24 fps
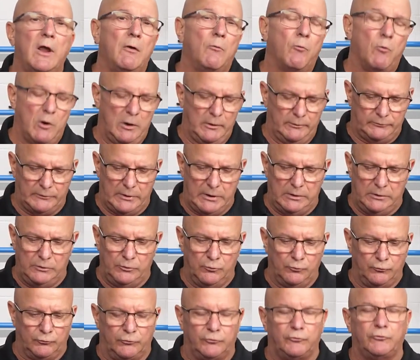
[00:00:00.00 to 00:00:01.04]
And one thing
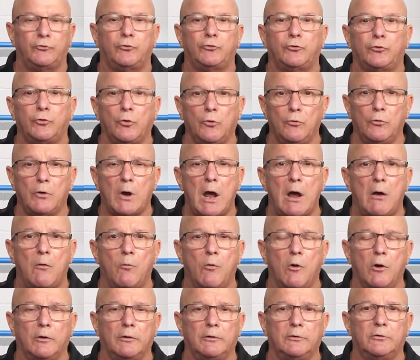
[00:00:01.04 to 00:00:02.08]
you do not
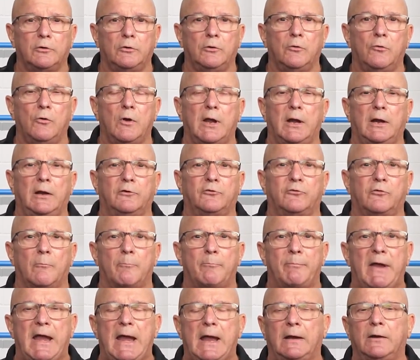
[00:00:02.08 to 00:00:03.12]
want to do, and it's a
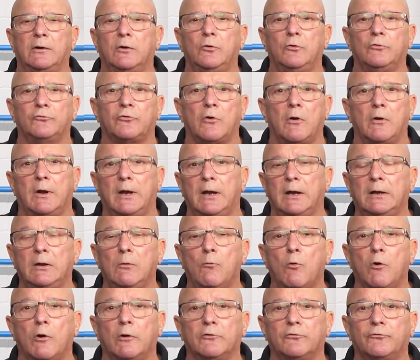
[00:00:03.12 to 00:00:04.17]
bad news on
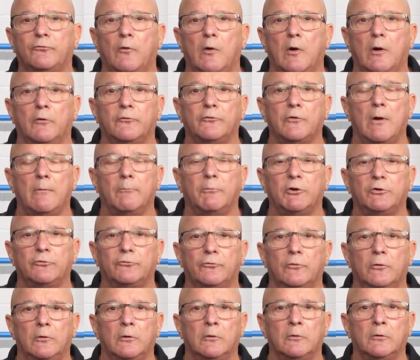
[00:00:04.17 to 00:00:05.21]
anyone as far as I'm
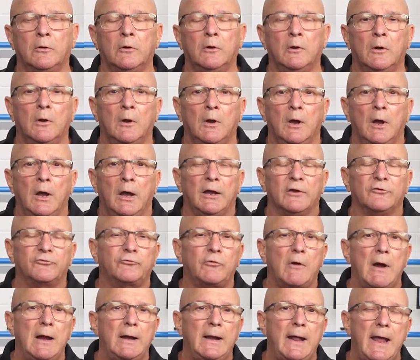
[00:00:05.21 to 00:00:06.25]
concerned, is
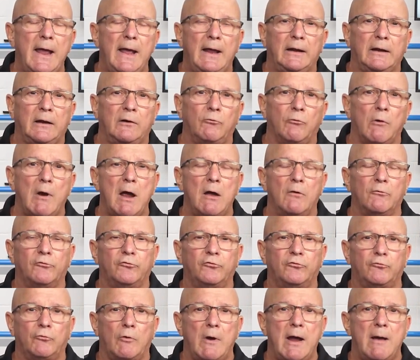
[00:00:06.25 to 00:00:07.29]
try to add a ground
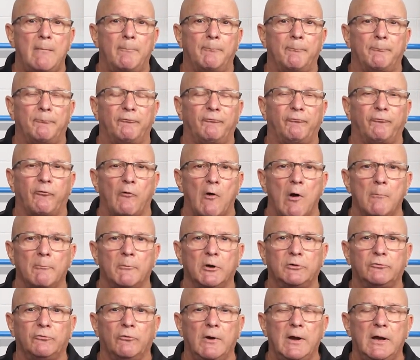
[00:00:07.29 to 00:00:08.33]
strap from
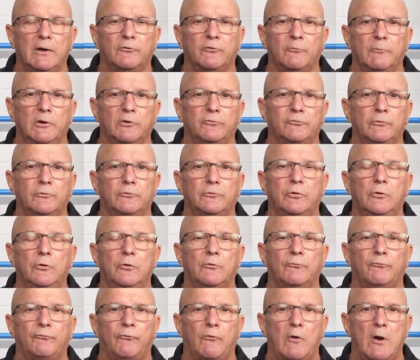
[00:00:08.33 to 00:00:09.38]
the transmission to
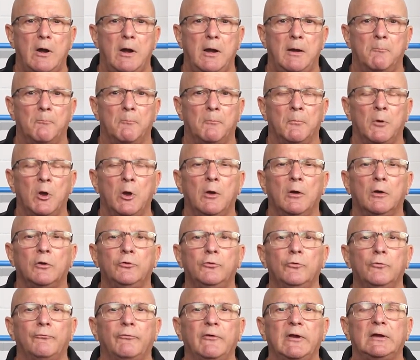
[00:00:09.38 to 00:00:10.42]
the frame.
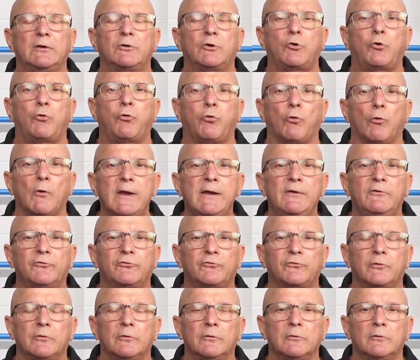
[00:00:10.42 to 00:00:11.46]
You've
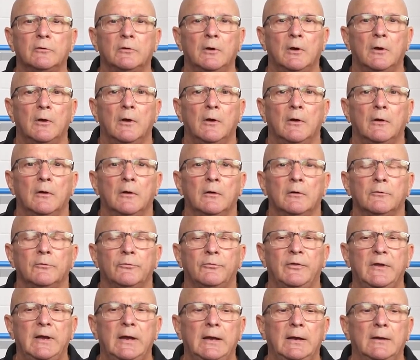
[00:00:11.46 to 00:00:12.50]
increased
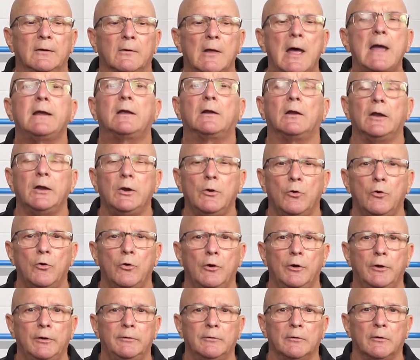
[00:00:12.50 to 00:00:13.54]
the
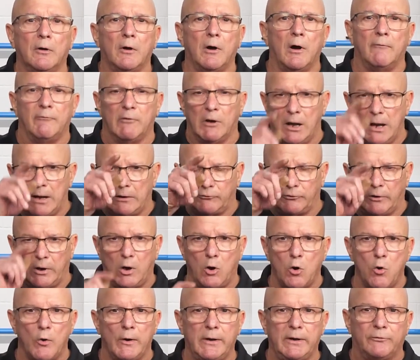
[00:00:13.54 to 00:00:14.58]
likelihood of
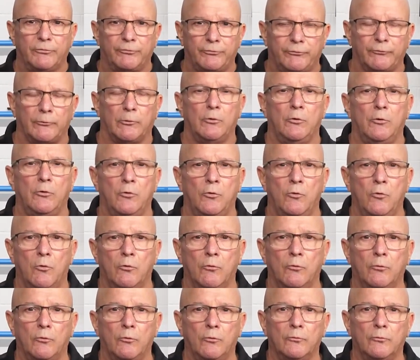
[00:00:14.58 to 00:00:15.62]
electric going through